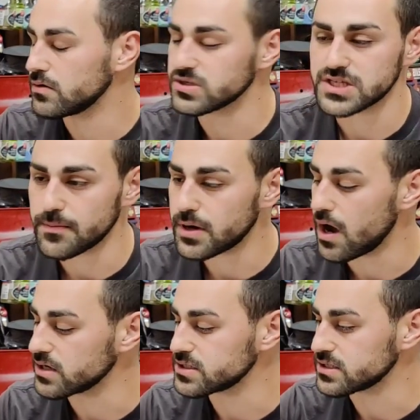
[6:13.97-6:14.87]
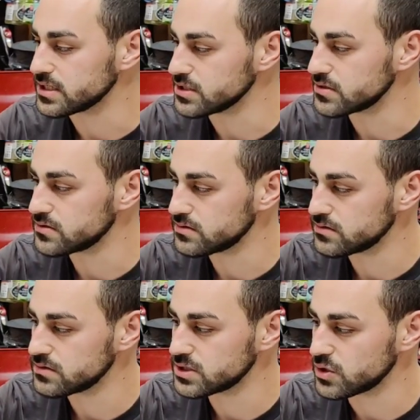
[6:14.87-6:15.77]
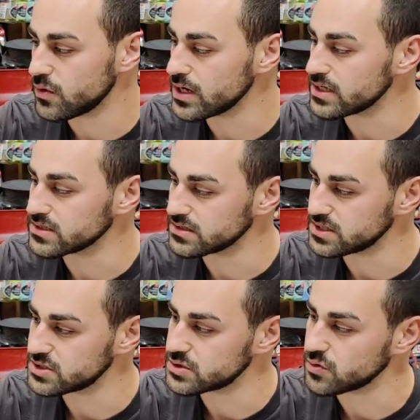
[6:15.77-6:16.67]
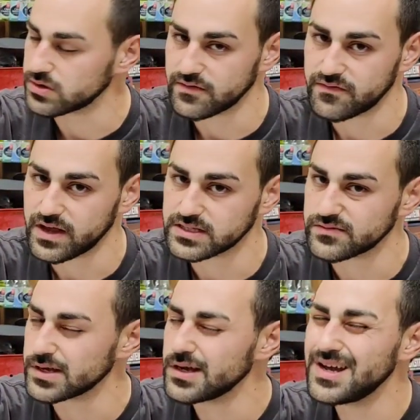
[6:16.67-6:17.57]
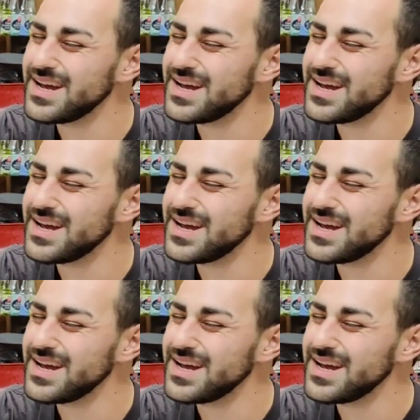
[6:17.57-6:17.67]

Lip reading: or subconsciously just squeeze and distort the face of it.